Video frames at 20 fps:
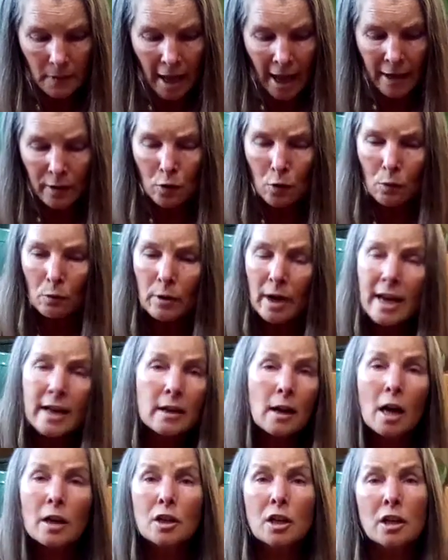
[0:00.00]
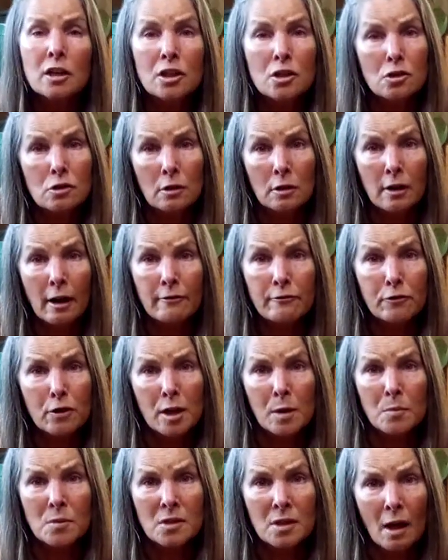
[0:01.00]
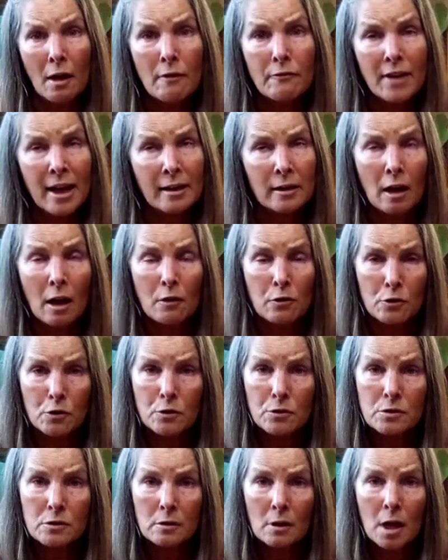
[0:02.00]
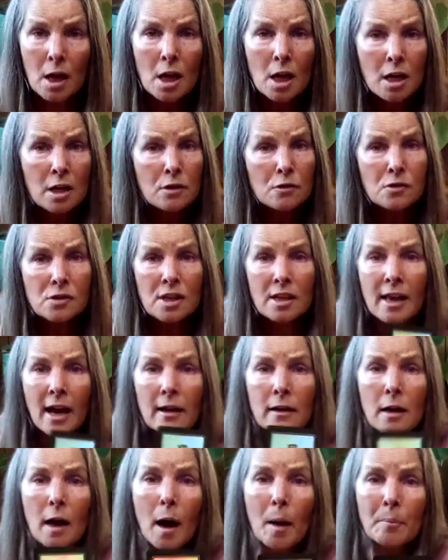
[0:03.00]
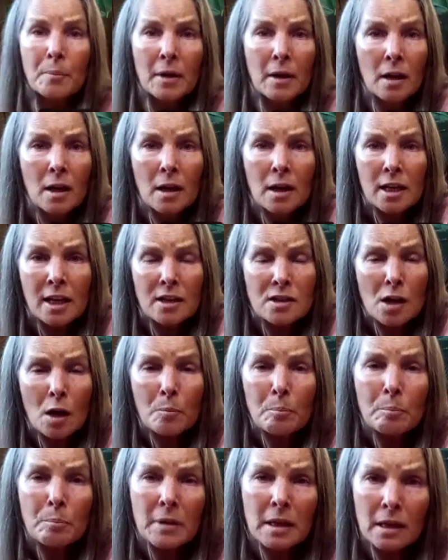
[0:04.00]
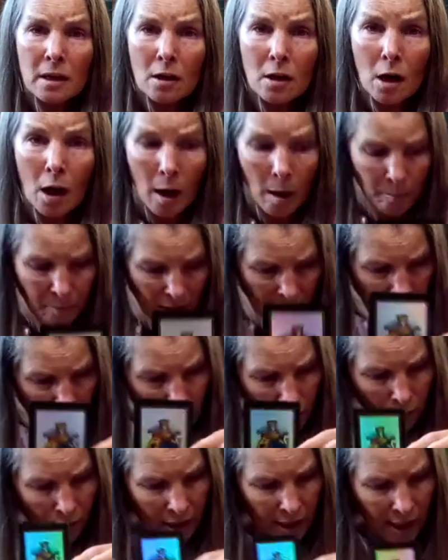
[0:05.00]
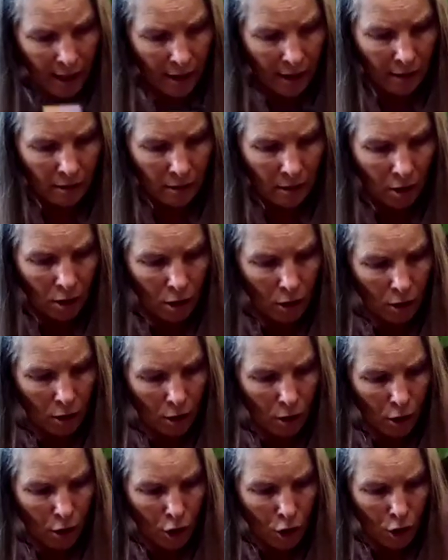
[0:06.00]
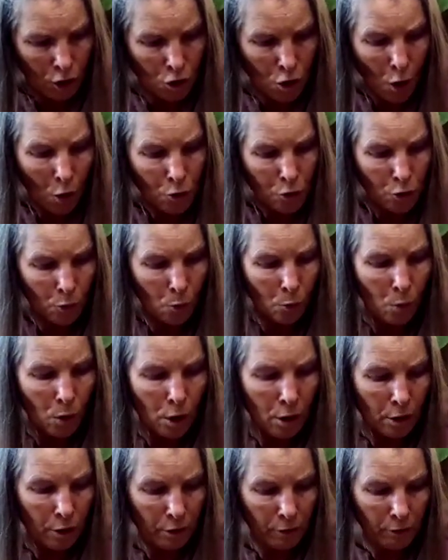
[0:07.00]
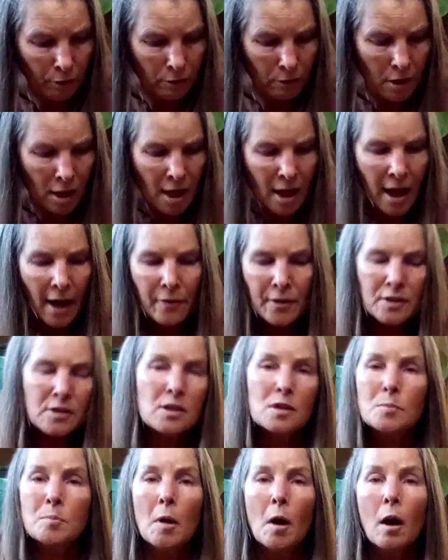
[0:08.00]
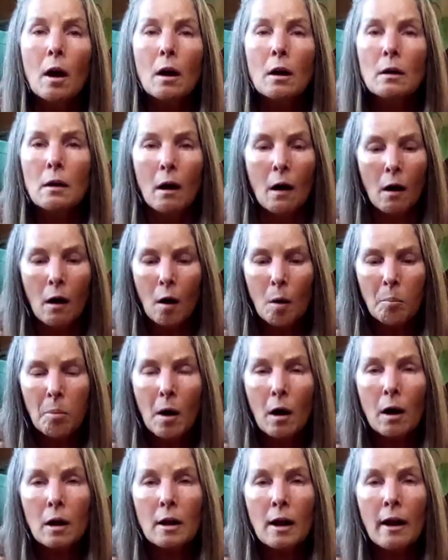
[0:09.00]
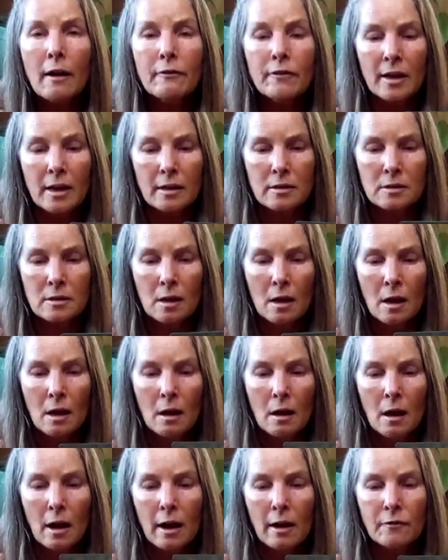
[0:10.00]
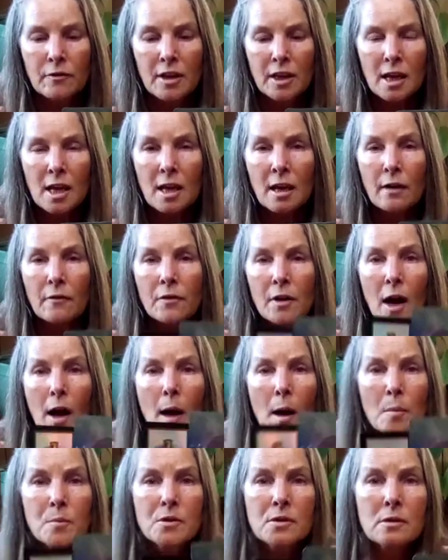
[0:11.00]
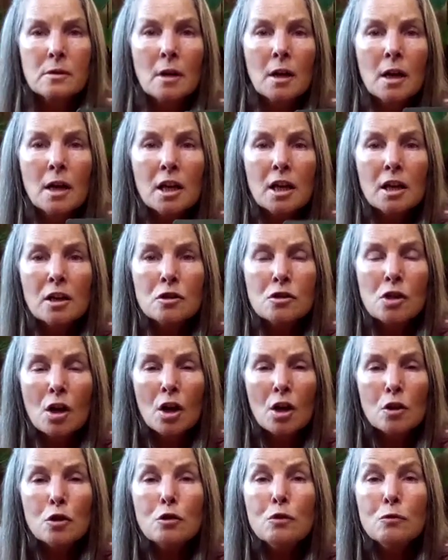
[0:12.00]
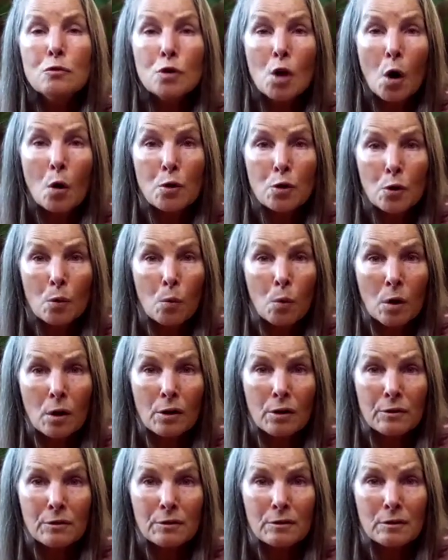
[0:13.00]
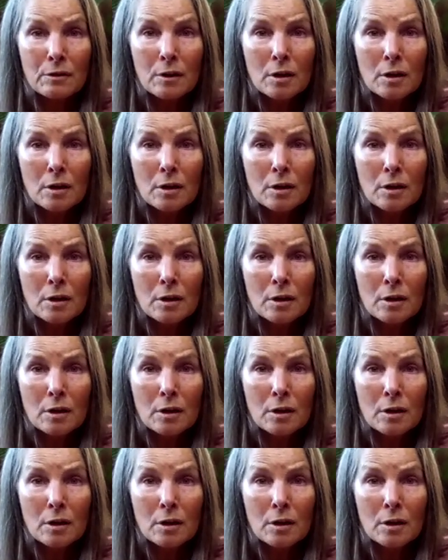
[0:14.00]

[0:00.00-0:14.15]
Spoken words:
and great unconditional love for himself and others. You see that cup? He has that big cup. And here again, know your worth. And this is part of it, of the King of Cups, is you know your worth.